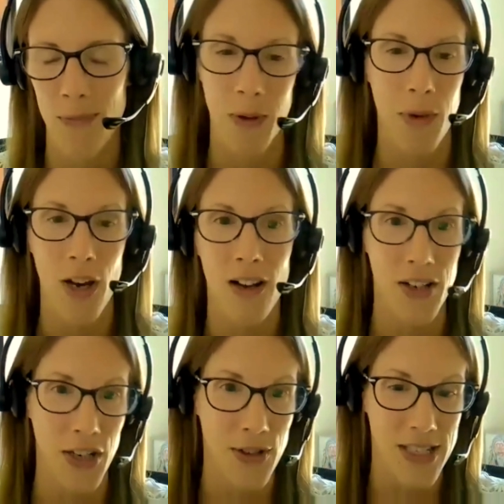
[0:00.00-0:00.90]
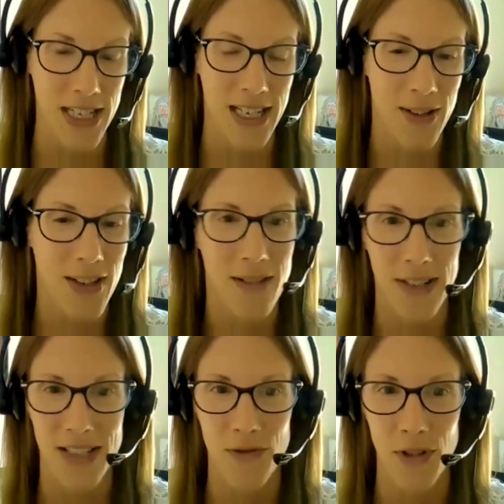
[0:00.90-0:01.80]
my partner usually, in a
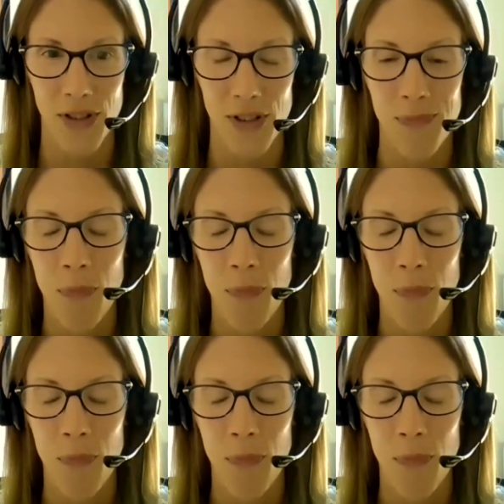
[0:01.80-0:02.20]
restaurant,